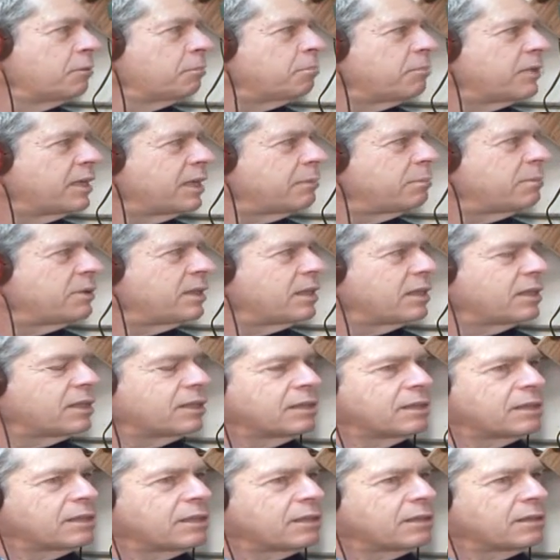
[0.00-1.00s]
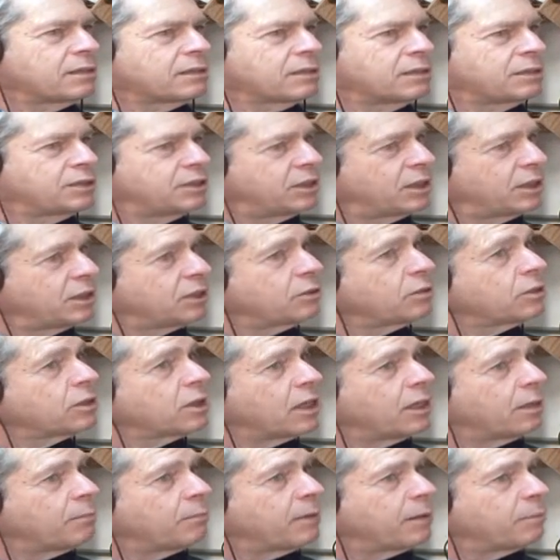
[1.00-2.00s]
Maybe the city could
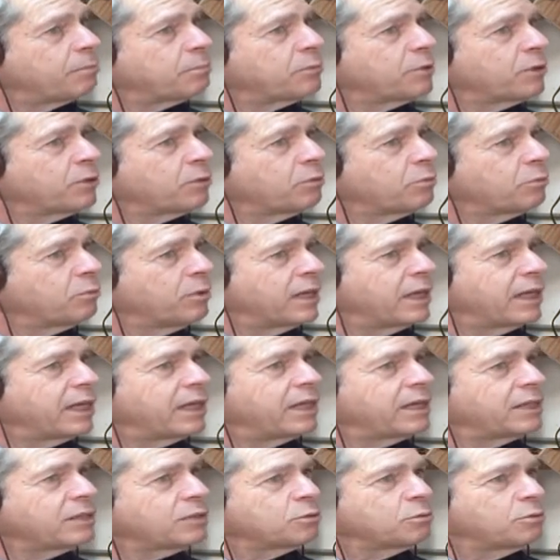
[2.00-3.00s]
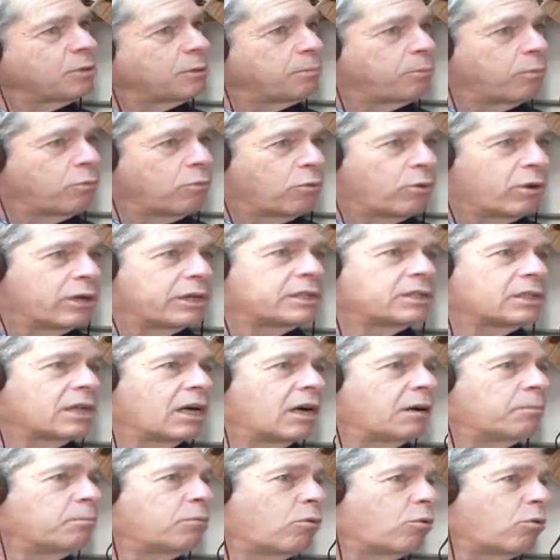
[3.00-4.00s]
come up with a way to appoint
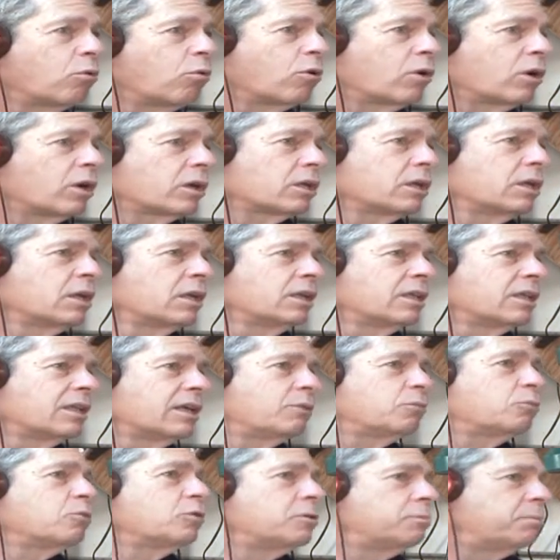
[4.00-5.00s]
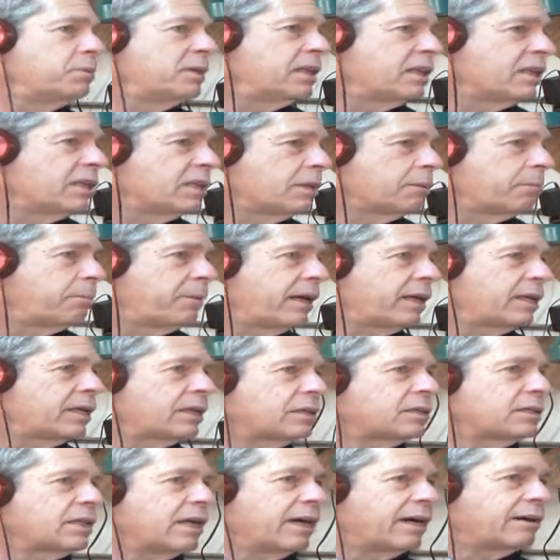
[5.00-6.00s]
a board that would be
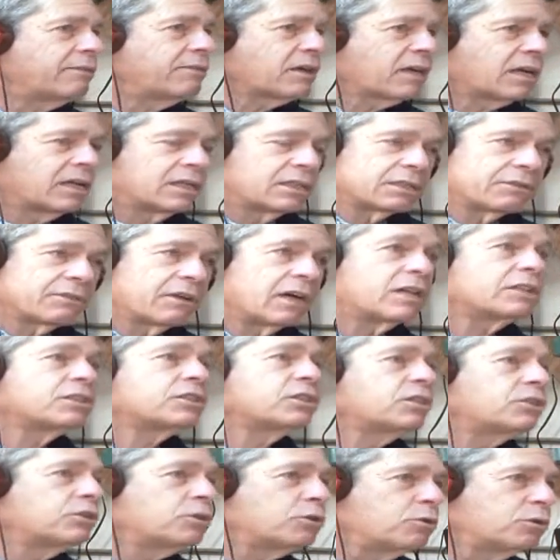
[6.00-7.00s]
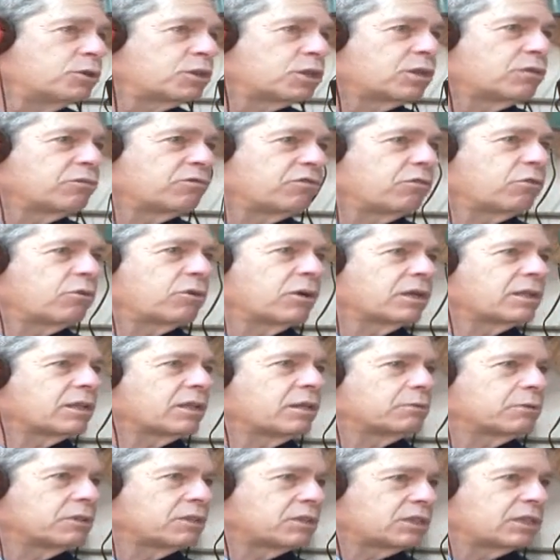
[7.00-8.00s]
independent, to have a kind of constitution for it
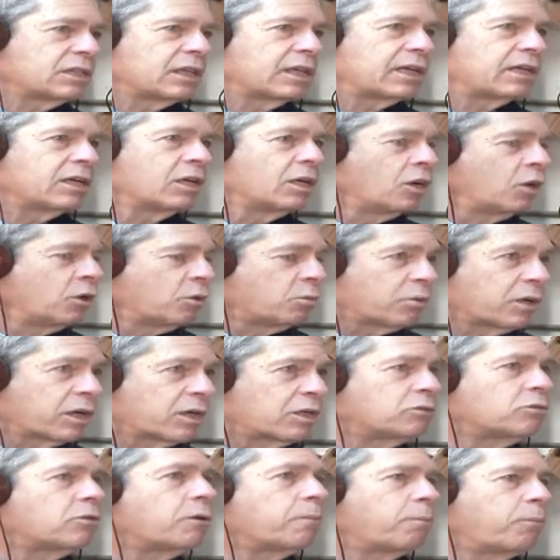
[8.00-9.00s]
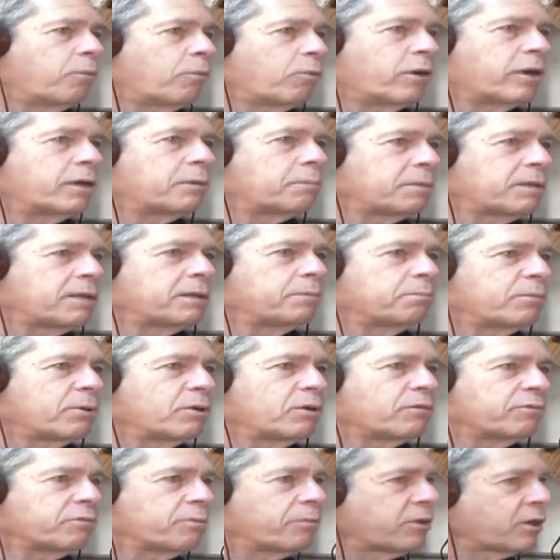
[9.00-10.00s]
that would say, we're going to appoint
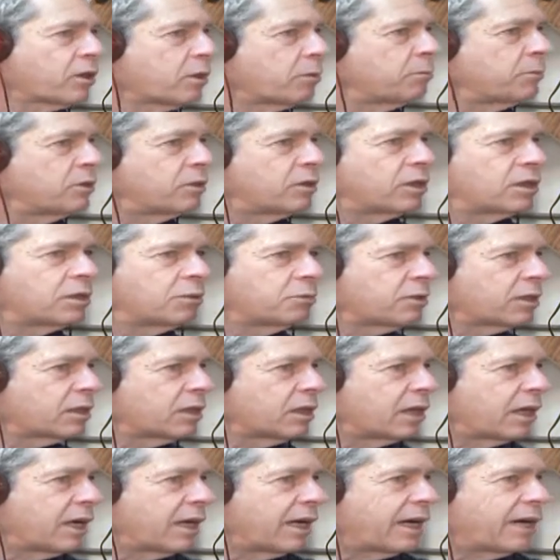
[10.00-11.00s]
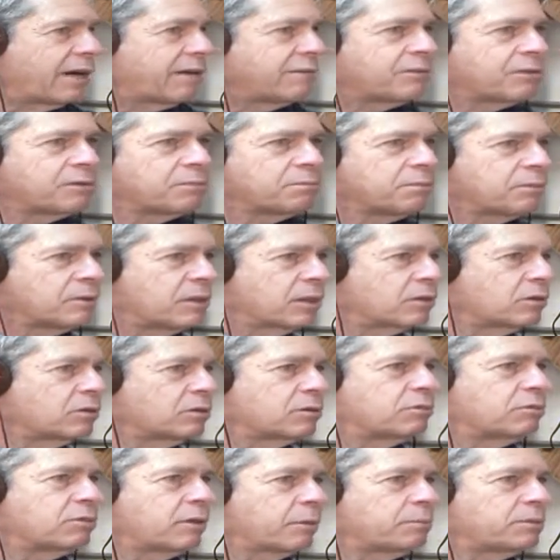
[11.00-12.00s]
people from the community, we're going to have a
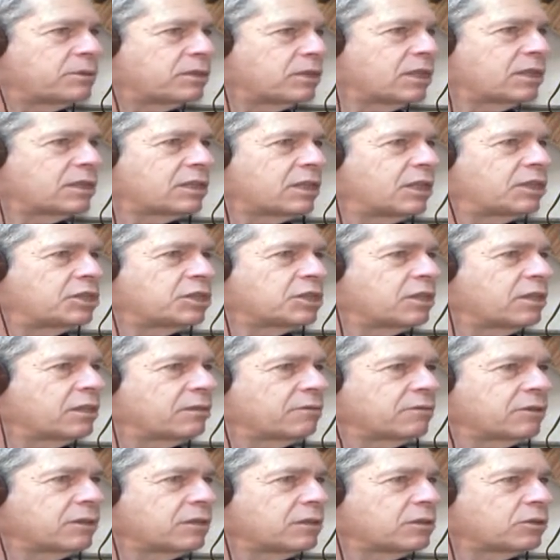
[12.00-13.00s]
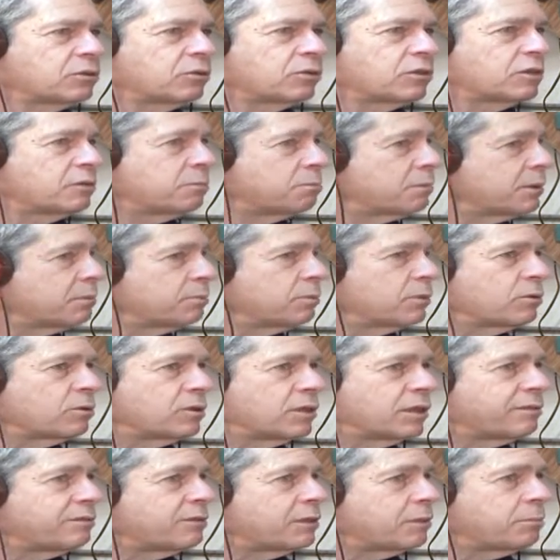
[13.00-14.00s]
good representation of the sorts of people who
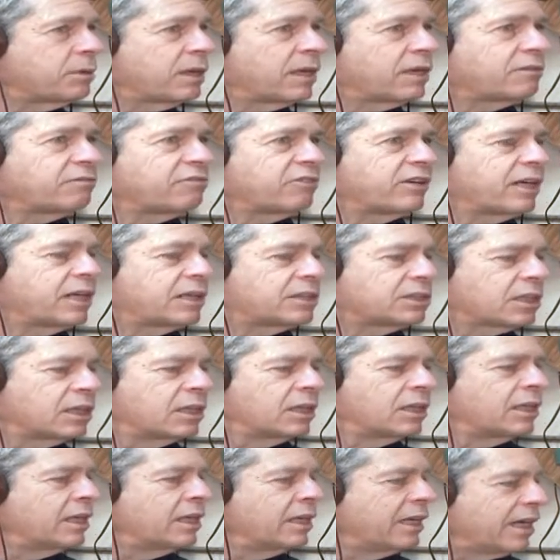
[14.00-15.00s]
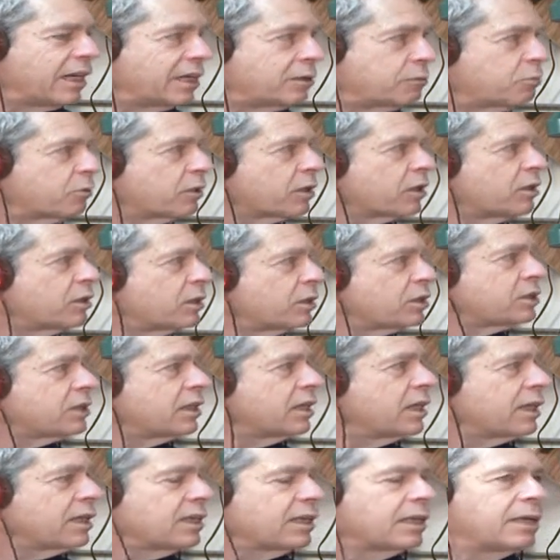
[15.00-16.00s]
live in Belfast, and we're going to
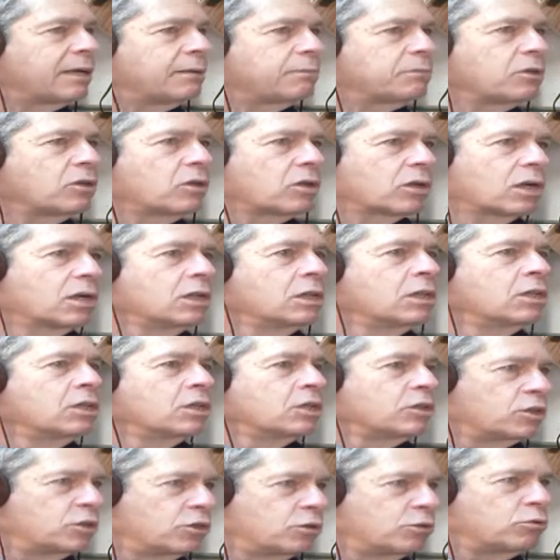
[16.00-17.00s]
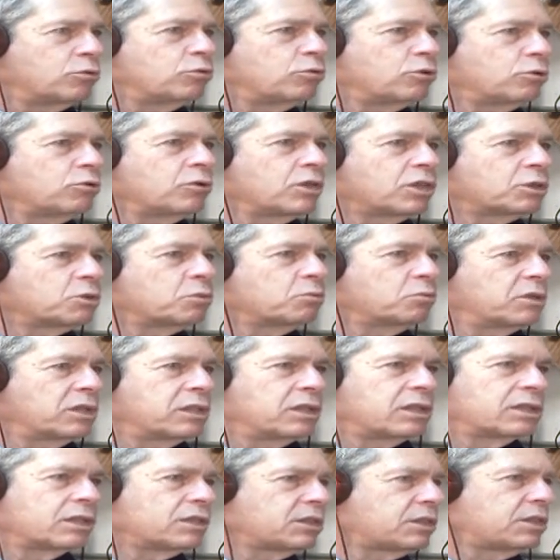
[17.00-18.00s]
tell them, look, you do this,
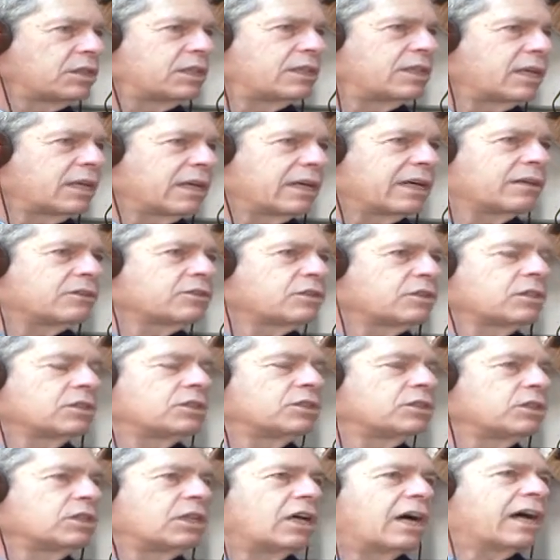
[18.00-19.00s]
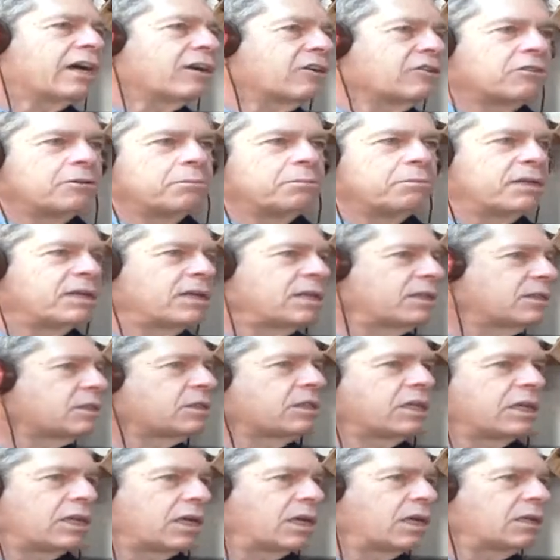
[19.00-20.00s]
the city council is not going to be
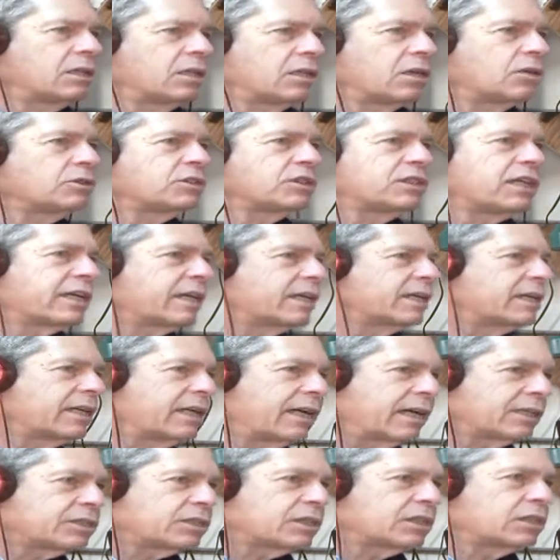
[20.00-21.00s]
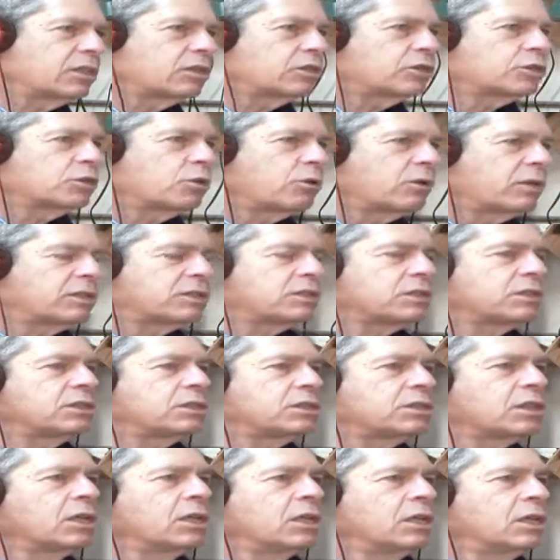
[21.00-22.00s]
second guessing your
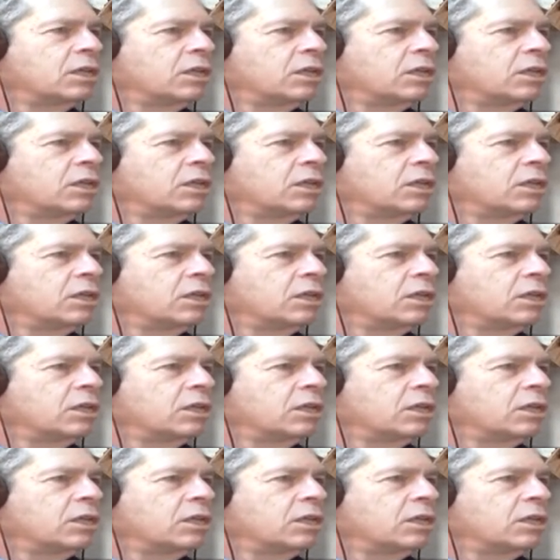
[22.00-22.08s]
choices.